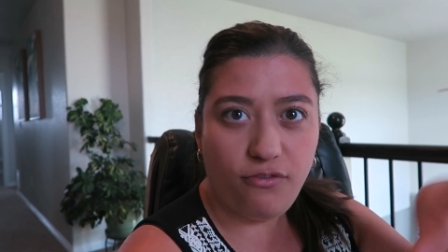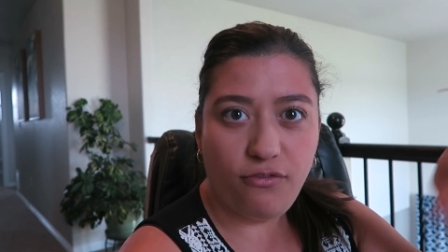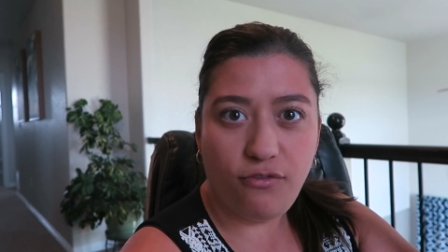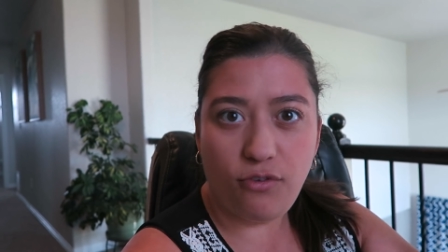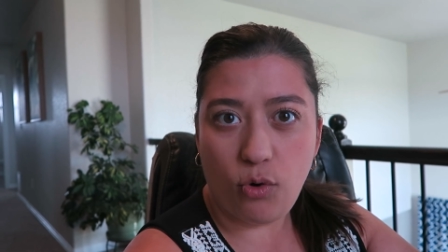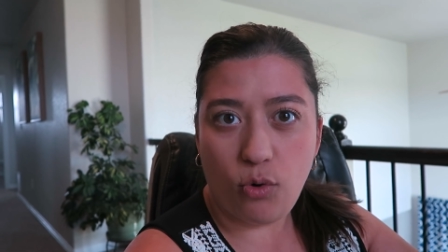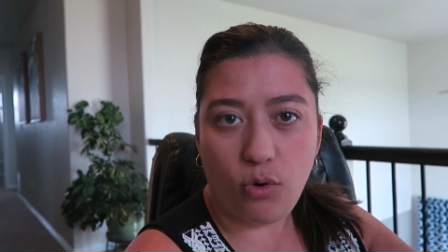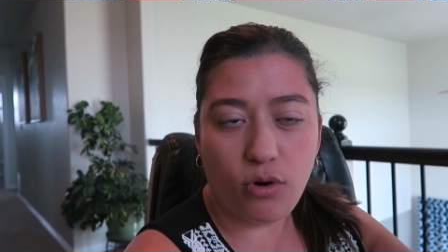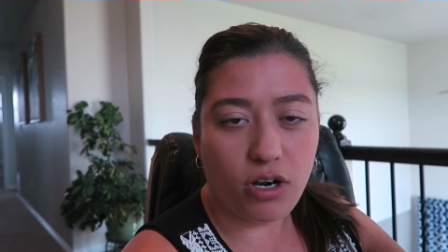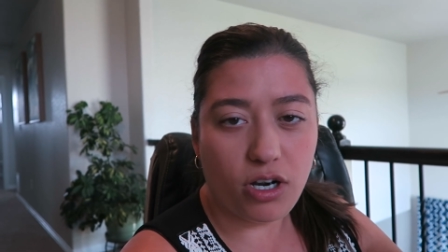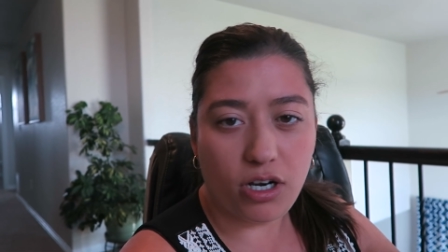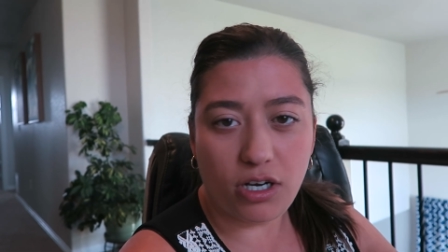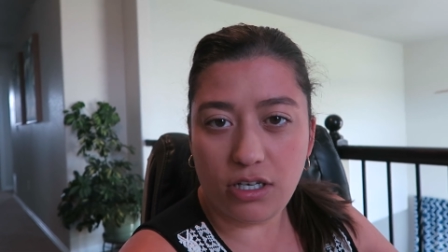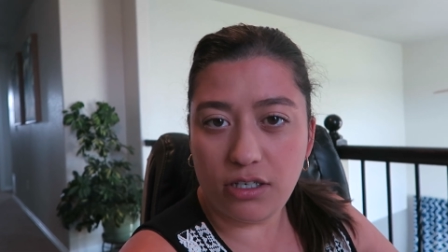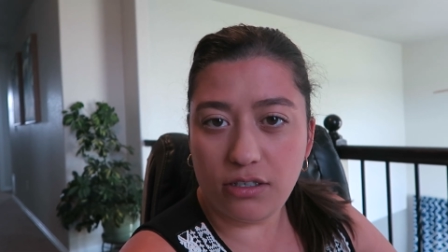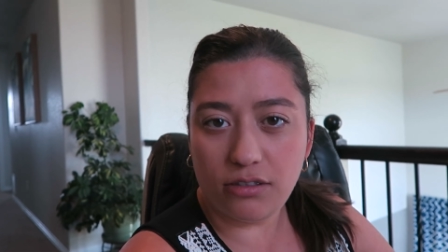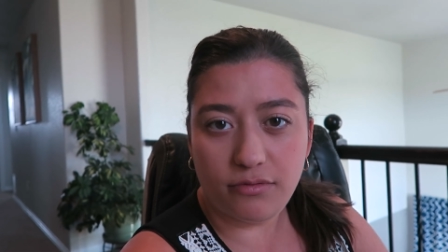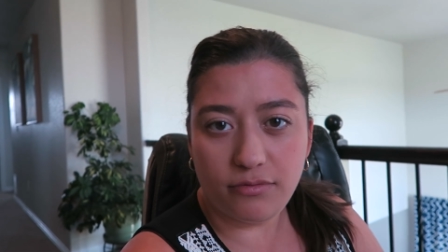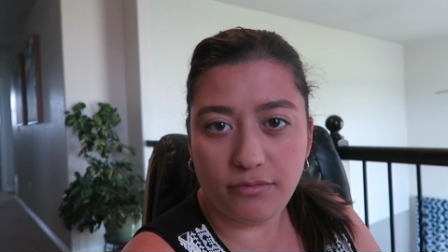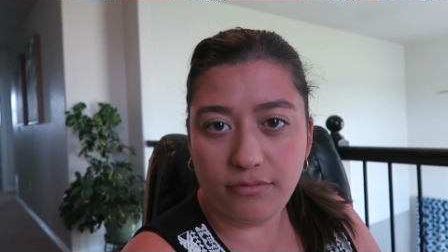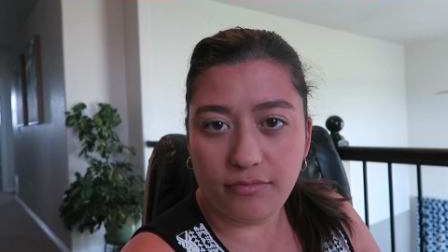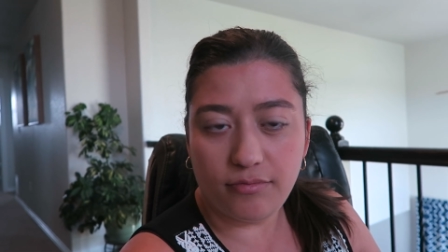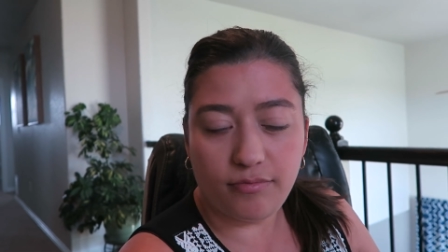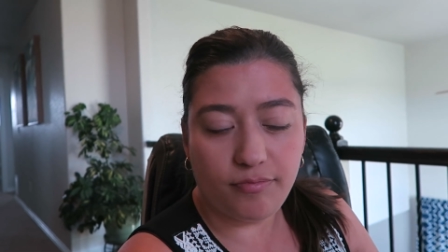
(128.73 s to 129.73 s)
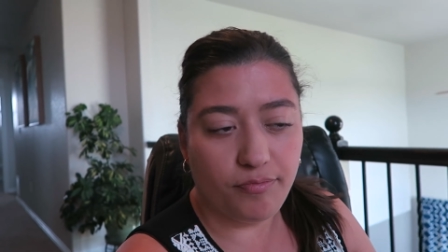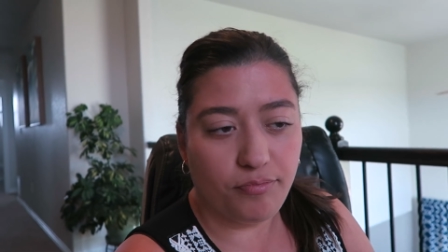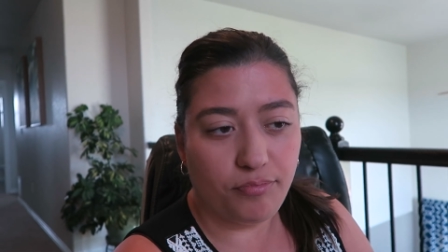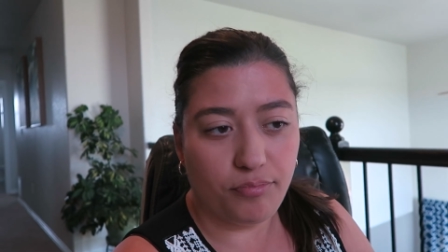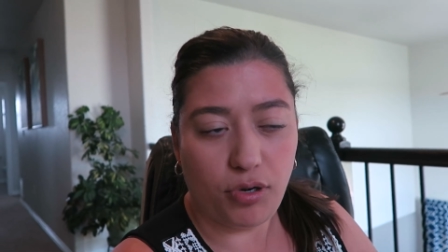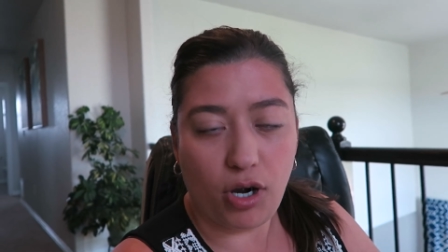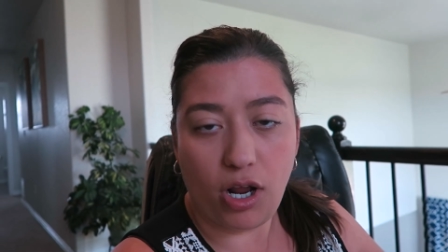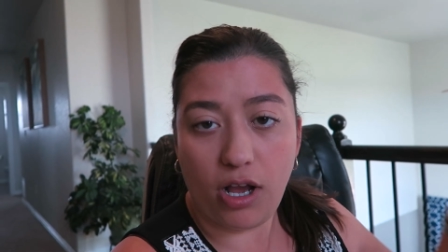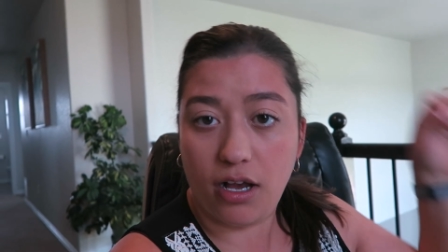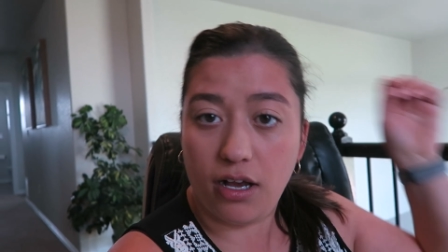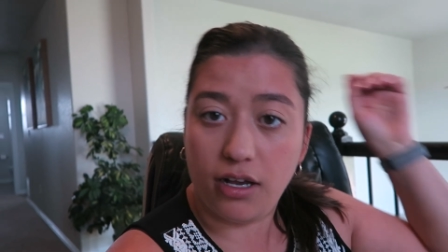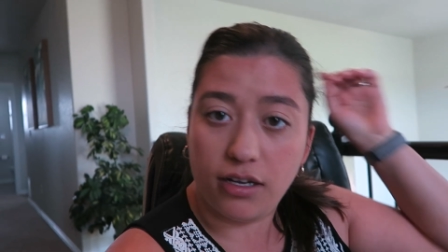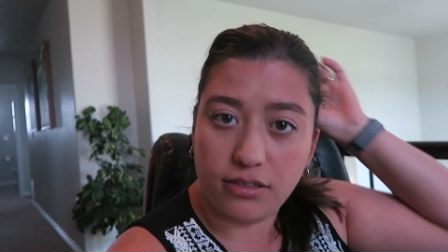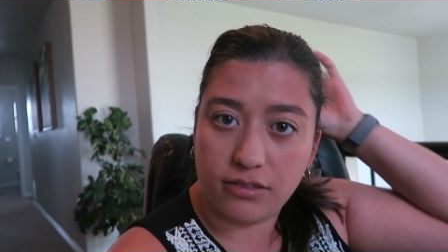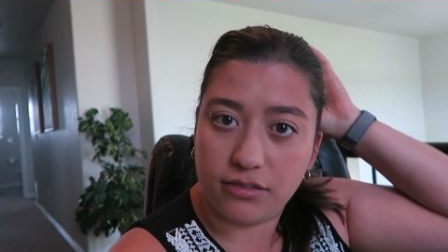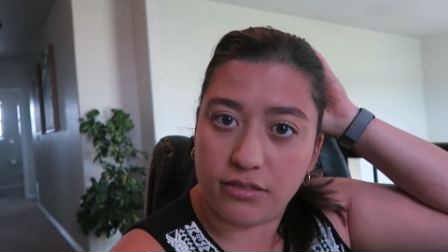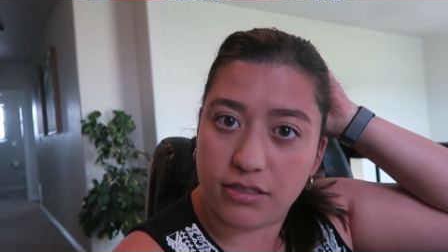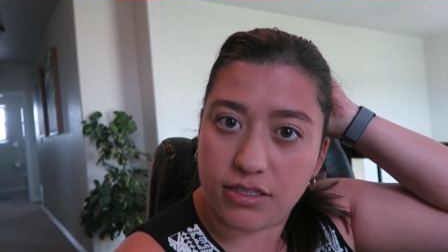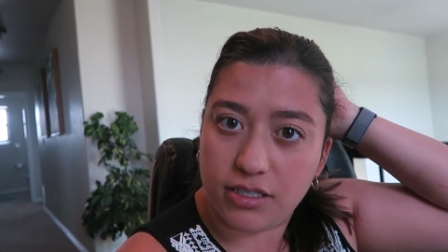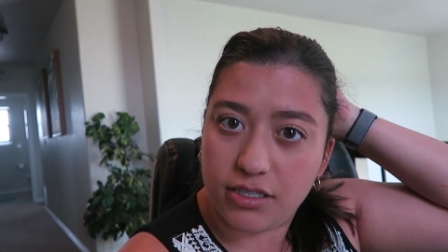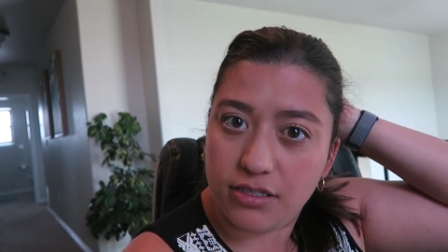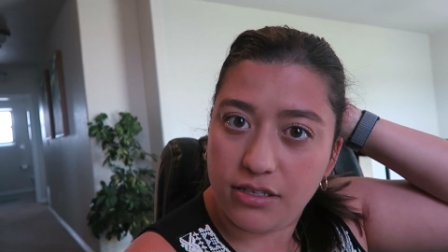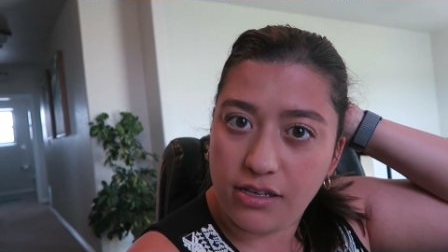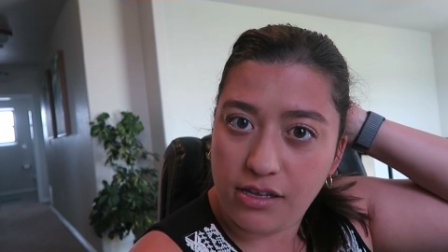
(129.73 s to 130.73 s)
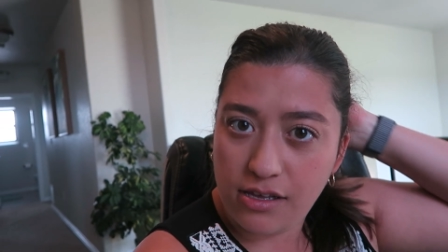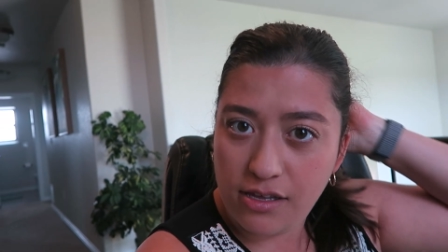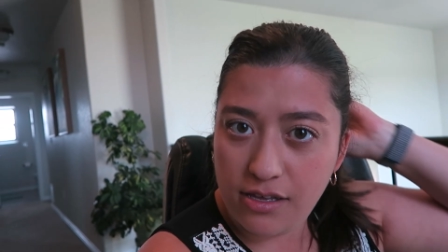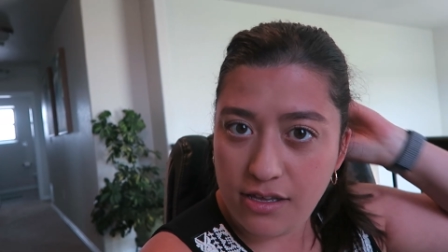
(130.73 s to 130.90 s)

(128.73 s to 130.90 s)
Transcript: 4-pronged,